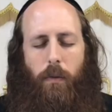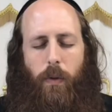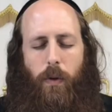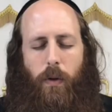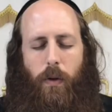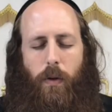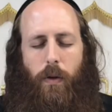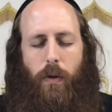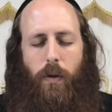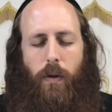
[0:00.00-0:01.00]

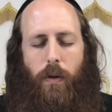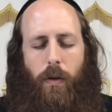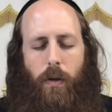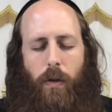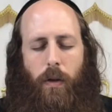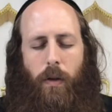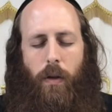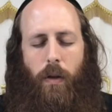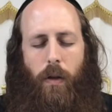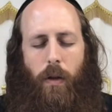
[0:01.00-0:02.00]

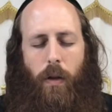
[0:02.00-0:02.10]
[no speech]